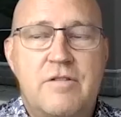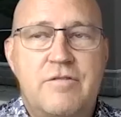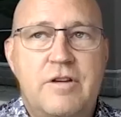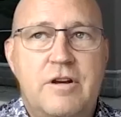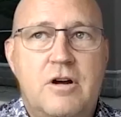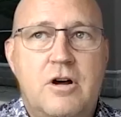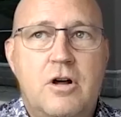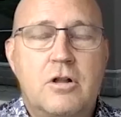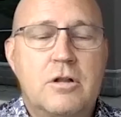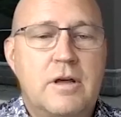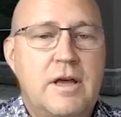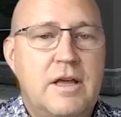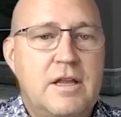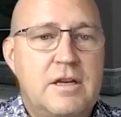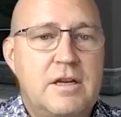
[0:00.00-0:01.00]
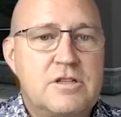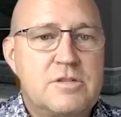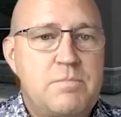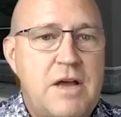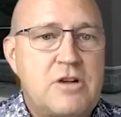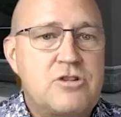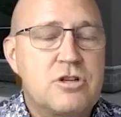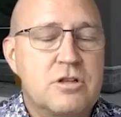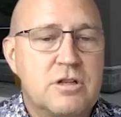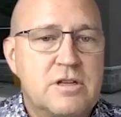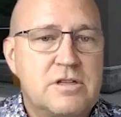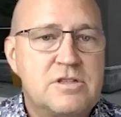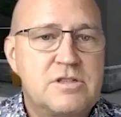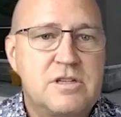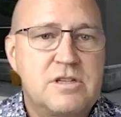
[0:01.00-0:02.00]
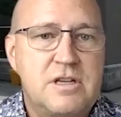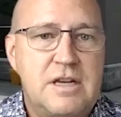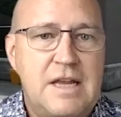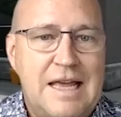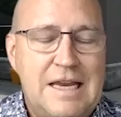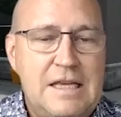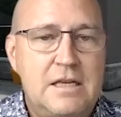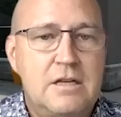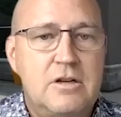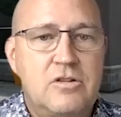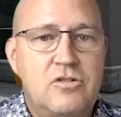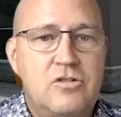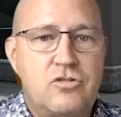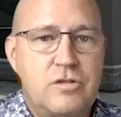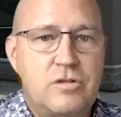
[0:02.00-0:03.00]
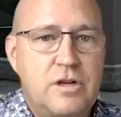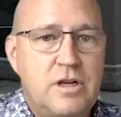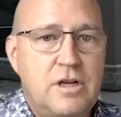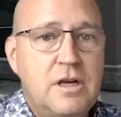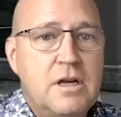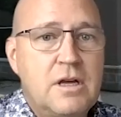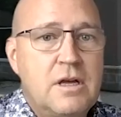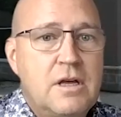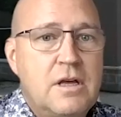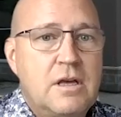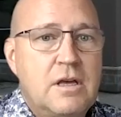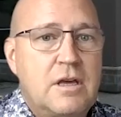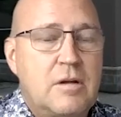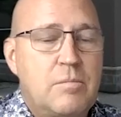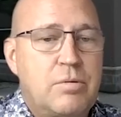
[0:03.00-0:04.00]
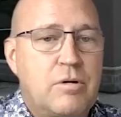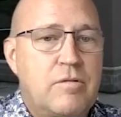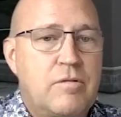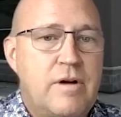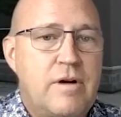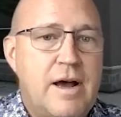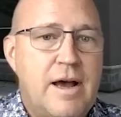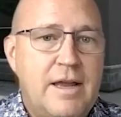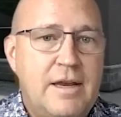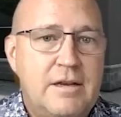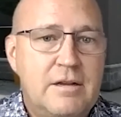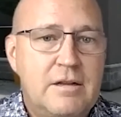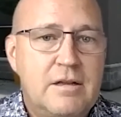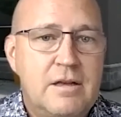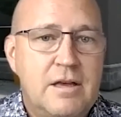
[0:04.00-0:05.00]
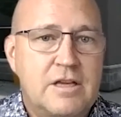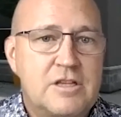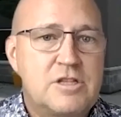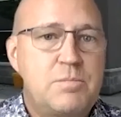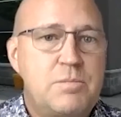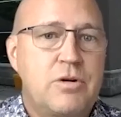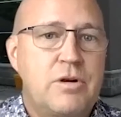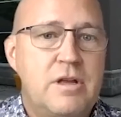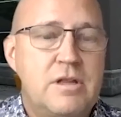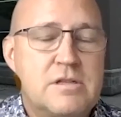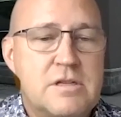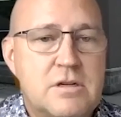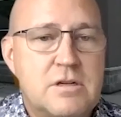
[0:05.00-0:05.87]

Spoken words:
fit all, and specialists in any industry can provide experience and